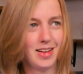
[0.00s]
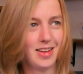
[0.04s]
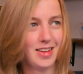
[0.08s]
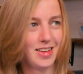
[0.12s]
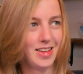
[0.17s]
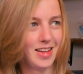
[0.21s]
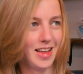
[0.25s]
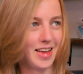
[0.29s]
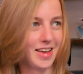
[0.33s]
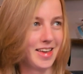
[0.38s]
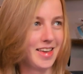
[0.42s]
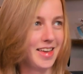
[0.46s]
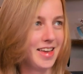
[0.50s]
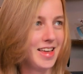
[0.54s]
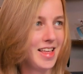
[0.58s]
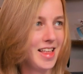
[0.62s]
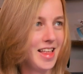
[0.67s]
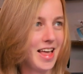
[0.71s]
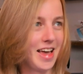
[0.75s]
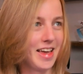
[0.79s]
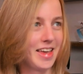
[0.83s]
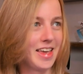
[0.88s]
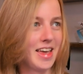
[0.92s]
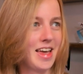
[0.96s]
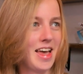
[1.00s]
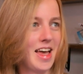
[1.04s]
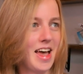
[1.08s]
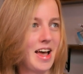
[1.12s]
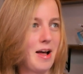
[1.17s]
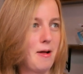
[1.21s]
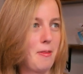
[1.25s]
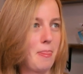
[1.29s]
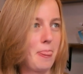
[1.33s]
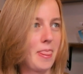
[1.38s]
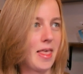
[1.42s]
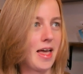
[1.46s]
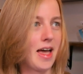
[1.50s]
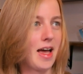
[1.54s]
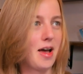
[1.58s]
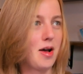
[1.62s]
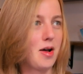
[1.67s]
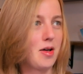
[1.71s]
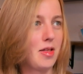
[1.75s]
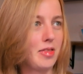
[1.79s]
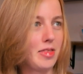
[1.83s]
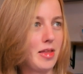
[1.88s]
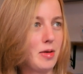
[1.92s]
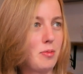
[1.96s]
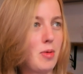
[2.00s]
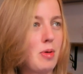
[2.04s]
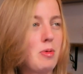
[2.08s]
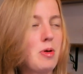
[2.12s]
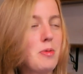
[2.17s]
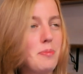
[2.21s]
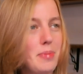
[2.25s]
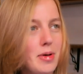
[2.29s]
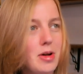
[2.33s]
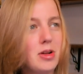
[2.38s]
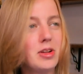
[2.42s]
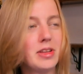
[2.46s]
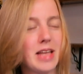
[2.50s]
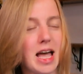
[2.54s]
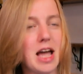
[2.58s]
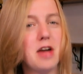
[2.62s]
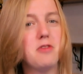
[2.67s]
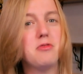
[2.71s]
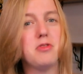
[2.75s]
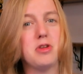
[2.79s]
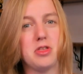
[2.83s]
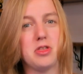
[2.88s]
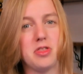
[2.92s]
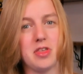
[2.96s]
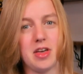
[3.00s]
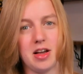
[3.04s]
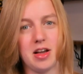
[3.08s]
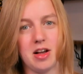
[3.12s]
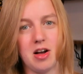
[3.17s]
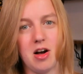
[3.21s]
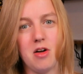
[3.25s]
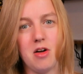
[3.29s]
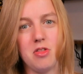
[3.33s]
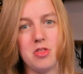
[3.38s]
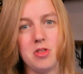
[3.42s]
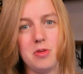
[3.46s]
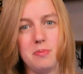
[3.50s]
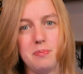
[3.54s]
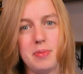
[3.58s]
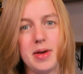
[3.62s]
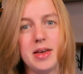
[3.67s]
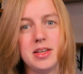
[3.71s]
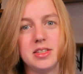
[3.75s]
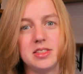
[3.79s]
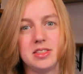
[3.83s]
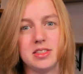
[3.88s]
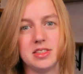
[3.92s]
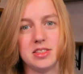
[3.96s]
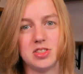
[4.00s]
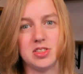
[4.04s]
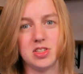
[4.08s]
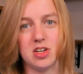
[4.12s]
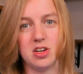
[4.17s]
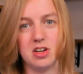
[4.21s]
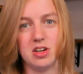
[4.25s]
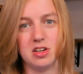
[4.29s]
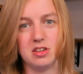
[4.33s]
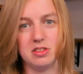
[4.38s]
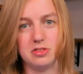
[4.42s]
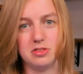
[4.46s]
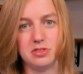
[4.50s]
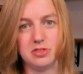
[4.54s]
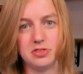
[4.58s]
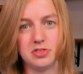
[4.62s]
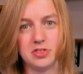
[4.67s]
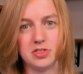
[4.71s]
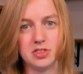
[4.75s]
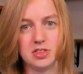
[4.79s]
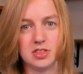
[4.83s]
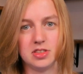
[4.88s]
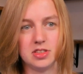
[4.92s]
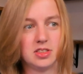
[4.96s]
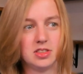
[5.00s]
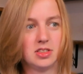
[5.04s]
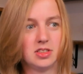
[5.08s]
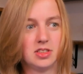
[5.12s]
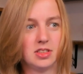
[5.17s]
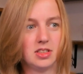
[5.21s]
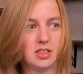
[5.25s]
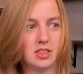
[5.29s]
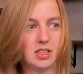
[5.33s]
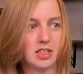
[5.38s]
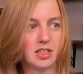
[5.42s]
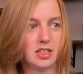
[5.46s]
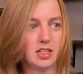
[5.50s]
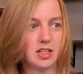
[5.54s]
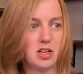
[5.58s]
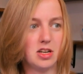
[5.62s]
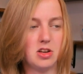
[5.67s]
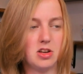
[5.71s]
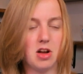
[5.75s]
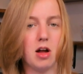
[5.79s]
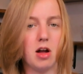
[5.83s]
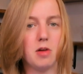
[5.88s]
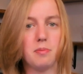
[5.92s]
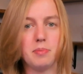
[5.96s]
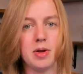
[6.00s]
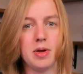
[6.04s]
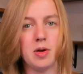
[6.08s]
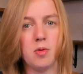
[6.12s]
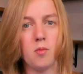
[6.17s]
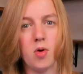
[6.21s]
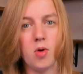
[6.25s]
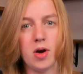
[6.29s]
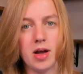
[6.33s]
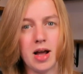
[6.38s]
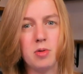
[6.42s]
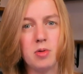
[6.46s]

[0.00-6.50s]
like, where we build everything on the basis of, like, not being white.